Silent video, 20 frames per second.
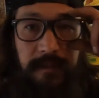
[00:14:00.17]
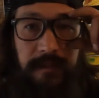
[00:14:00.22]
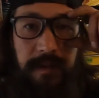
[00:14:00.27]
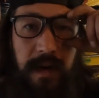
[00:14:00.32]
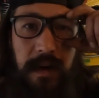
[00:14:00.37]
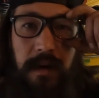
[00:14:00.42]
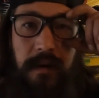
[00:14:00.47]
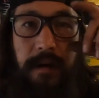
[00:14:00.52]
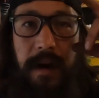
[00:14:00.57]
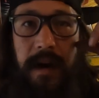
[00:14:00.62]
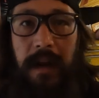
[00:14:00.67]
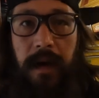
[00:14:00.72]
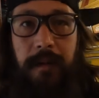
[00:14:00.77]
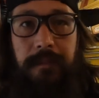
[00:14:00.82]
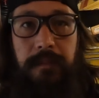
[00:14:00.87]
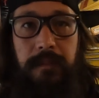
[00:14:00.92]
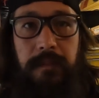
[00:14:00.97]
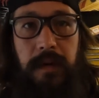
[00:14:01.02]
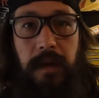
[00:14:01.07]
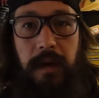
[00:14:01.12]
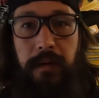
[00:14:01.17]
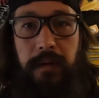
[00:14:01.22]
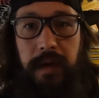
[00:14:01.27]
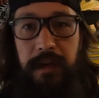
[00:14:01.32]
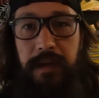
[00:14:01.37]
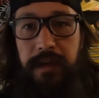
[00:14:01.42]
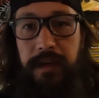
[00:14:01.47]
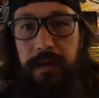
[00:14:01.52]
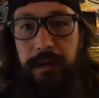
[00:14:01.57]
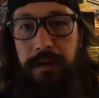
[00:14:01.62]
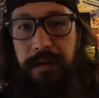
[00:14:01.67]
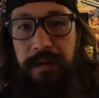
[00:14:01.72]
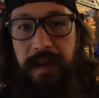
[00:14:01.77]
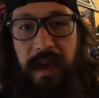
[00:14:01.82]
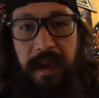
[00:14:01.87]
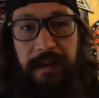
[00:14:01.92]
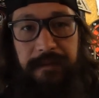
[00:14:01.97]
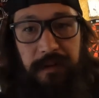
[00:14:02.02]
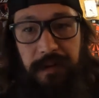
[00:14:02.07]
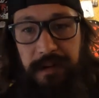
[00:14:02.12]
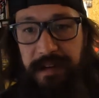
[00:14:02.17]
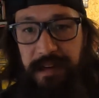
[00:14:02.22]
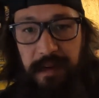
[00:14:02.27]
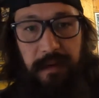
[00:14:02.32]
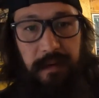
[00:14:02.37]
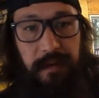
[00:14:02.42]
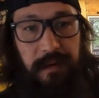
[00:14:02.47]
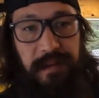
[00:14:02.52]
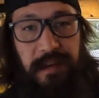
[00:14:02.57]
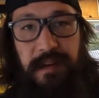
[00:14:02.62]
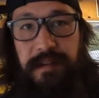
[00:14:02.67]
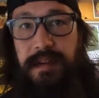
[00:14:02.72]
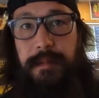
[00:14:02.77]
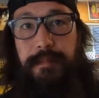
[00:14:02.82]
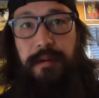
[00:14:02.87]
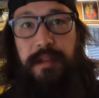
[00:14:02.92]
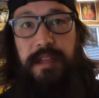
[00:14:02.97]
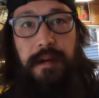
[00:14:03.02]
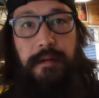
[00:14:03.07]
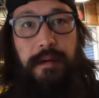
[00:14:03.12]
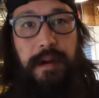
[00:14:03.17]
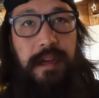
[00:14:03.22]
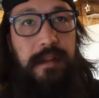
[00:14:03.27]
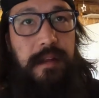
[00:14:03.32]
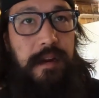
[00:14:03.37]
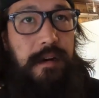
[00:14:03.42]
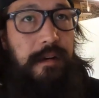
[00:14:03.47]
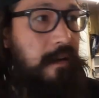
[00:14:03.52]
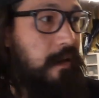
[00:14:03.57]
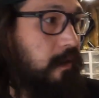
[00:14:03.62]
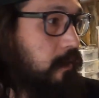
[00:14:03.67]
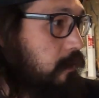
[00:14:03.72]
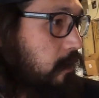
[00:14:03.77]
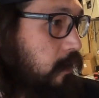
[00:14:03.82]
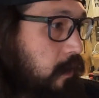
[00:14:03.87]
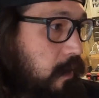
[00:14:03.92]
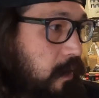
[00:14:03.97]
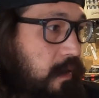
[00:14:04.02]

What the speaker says: fired right up, no issues after sitting since I put that regulator in.